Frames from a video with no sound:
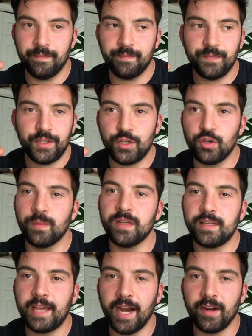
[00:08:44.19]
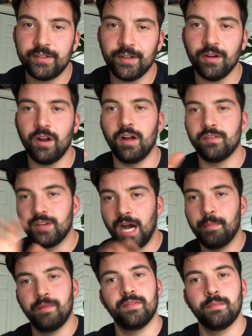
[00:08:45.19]
human character on
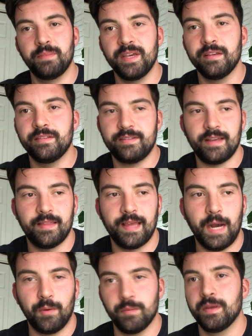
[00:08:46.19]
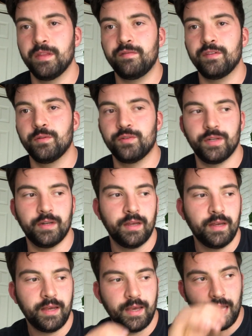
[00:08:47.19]
top of the beast, and that would be the fusion.
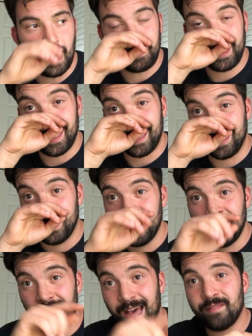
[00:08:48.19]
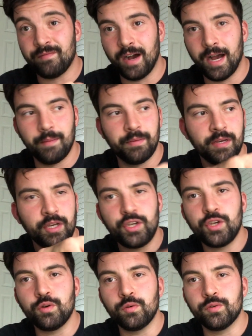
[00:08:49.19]
And I'm getting that vibe
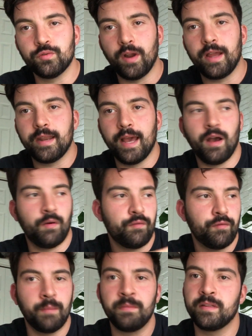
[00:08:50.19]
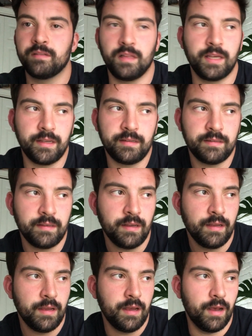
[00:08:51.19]
huge right now from these leaks.
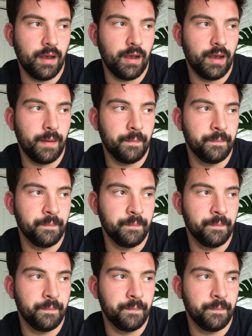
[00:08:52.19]
I